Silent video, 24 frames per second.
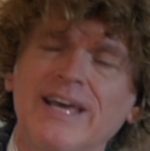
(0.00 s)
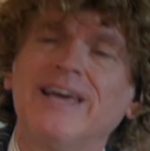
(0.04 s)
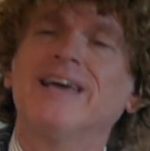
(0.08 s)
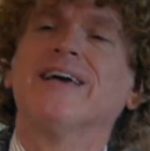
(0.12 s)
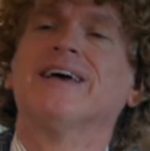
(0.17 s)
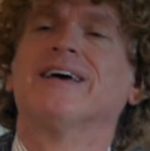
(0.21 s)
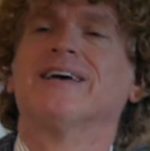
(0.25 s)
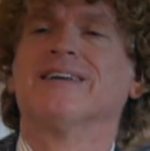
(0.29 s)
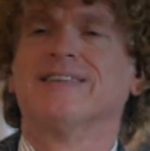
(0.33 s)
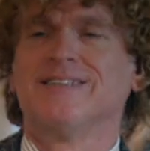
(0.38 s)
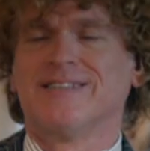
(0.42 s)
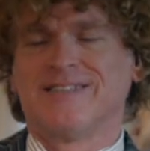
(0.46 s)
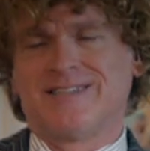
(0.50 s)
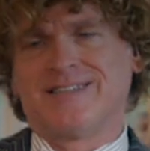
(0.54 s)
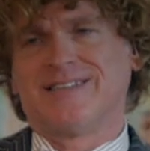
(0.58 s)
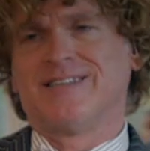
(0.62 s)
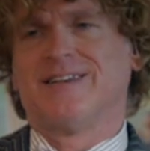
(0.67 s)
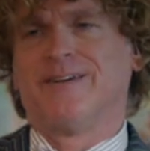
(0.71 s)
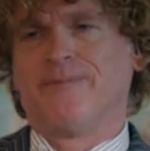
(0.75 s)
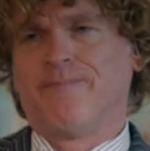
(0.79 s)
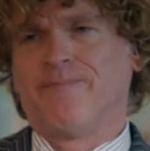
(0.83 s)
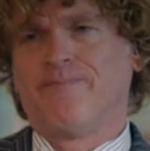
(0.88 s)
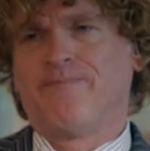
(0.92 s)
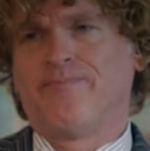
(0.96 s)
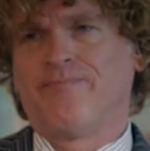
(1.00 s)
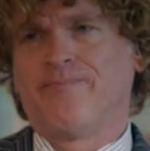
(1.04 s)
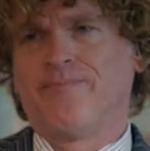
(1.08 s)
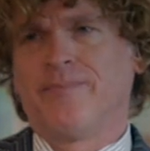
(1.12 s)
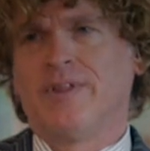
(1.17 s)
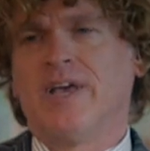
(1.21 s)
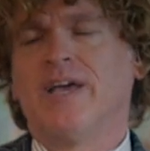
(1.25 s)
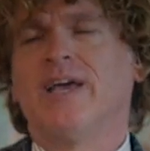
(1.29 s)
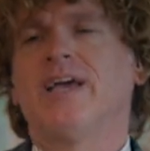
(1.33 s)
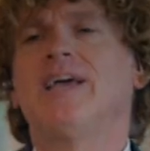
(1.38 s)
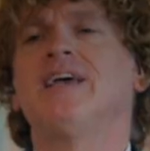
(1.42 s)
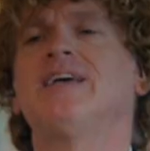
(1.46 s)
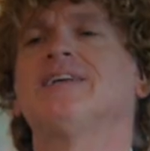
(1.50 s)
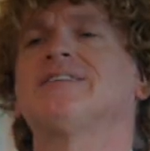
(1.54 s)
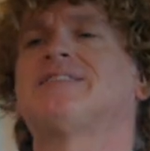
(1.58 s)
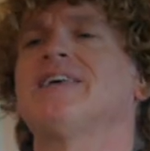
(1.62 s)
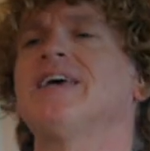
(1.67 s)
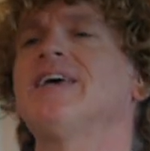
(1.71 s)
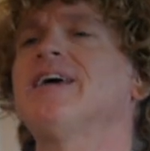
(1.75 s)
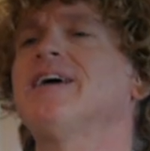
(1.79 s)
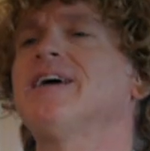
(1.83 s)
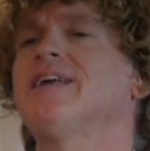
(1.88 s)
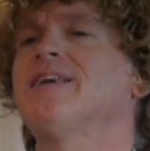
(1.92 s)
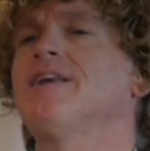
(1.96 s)
is he's
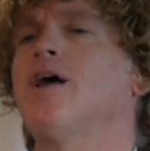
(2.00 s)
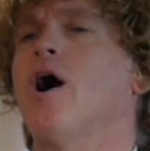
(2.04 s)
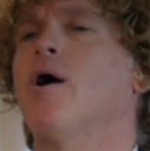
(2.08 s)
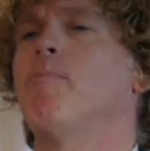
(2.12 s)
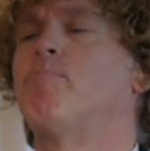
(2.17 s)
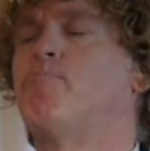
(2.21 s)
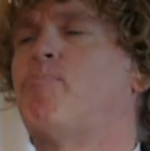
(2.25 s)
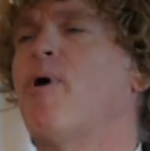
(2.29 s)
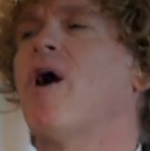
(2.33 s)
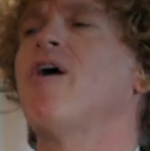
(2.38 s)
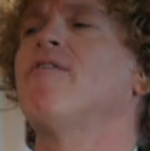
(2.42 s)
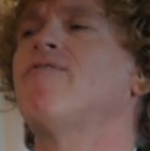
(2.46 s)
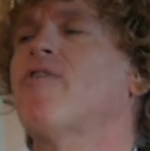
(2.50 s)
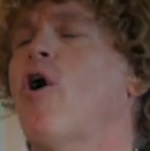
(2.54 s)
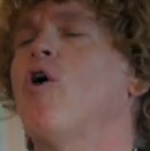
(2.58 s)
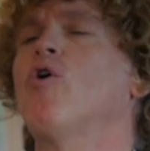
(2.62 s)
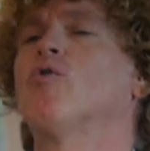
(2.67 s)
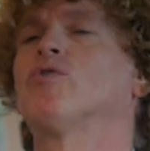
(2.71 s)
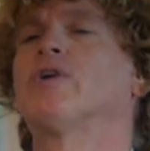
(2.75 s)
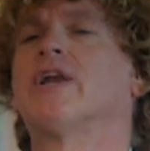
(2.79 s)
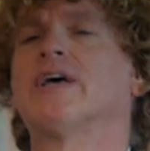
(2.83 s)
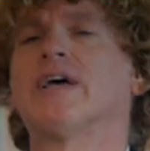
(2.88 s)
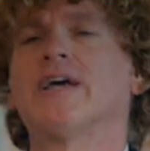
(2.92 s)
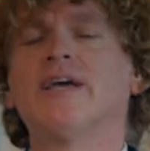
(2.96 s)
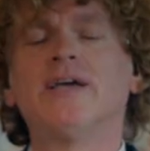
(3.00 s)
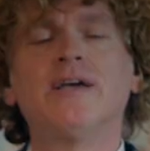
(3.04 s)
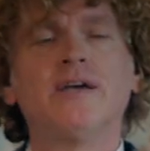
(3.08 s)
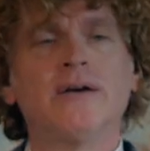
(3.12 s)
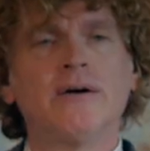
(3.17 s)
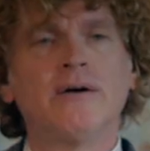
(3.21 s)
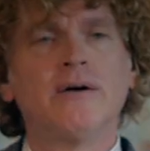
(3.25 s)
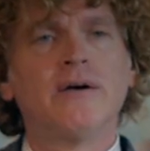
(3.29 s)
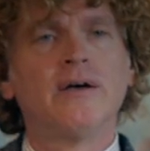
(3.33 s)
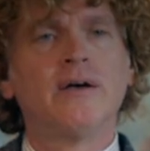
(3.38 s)
in above only